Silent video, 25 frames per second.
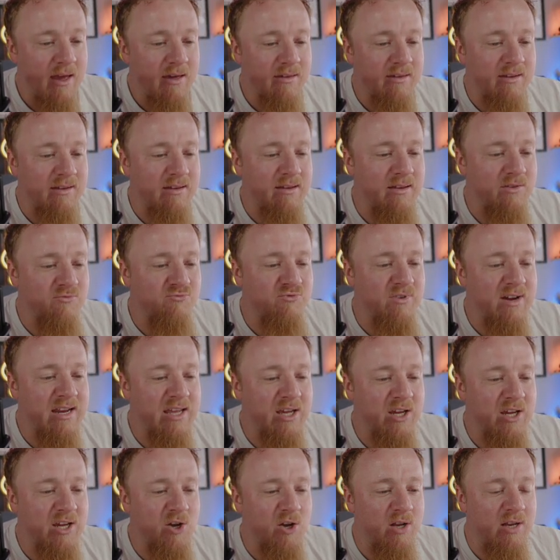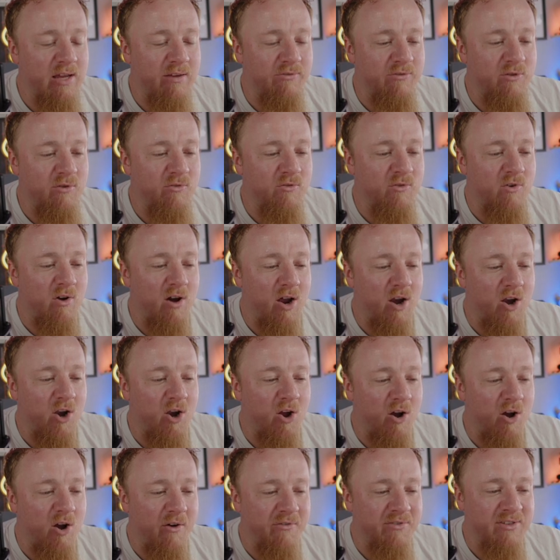So this is really good if you've got a
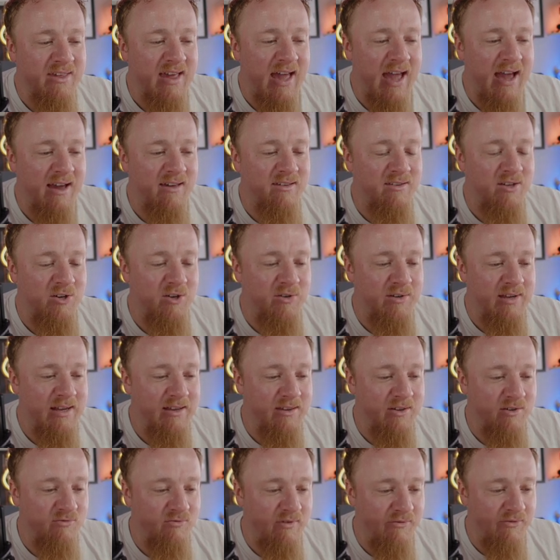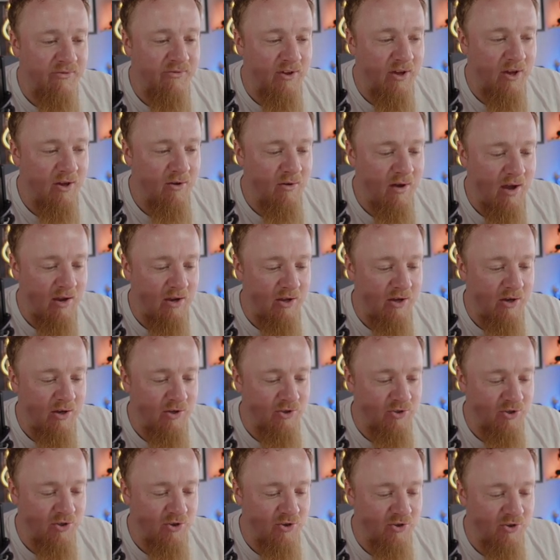lot of text that you need to review and you can
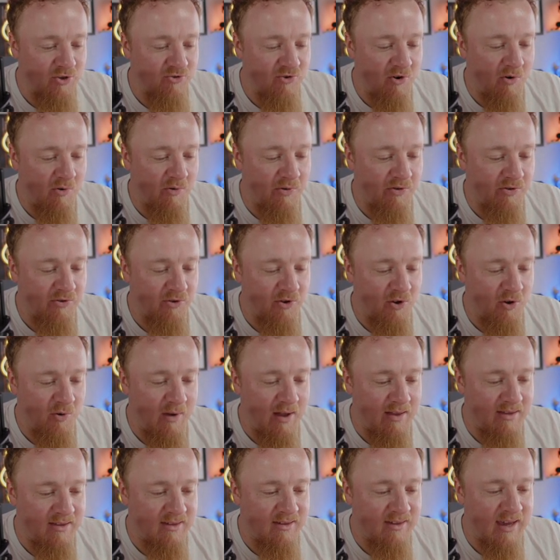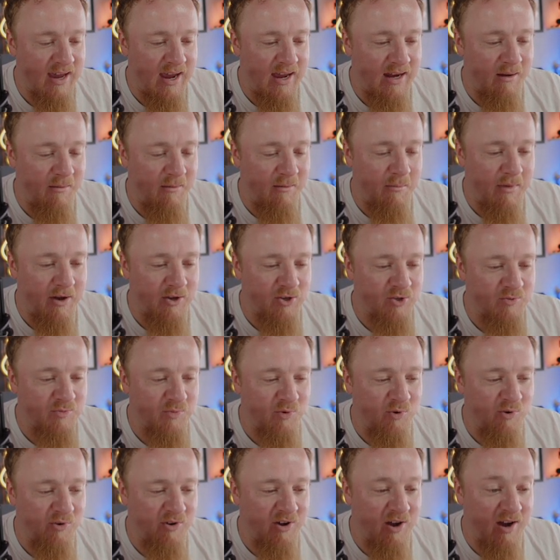just scroll through and see it in a much
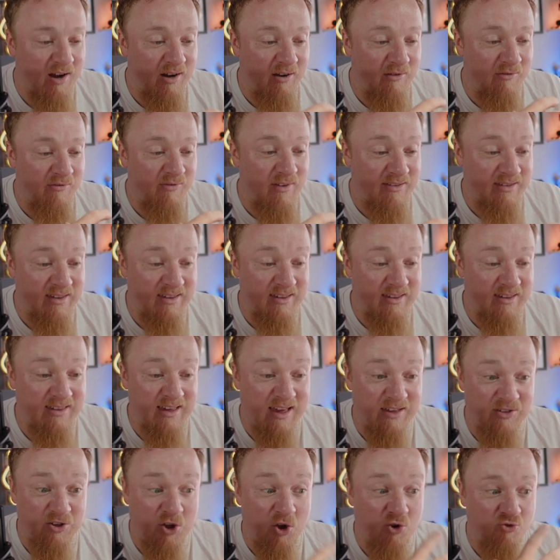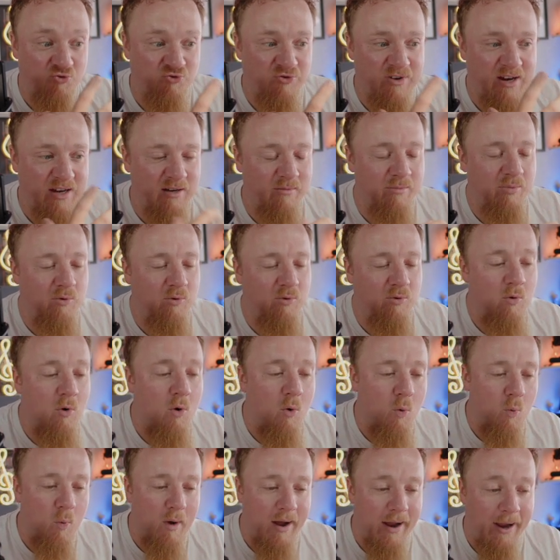more kind of, as it says, readable
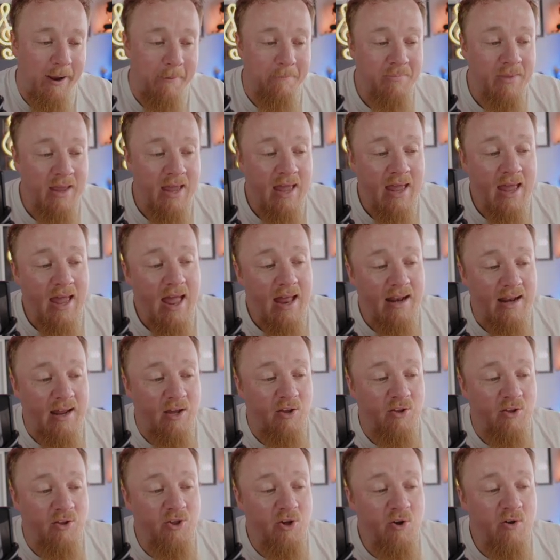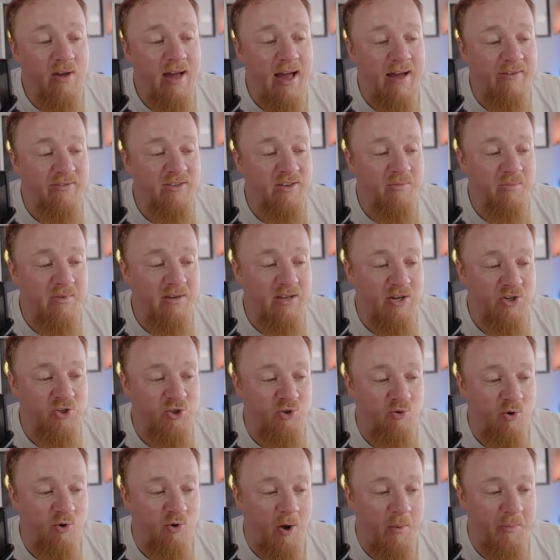way. Now, you do have some
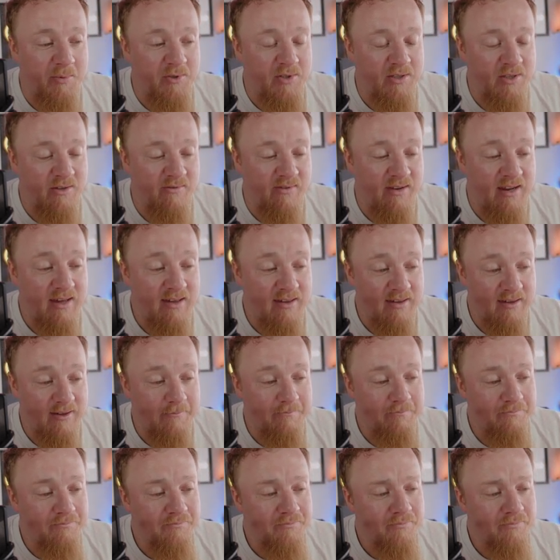additional options for this.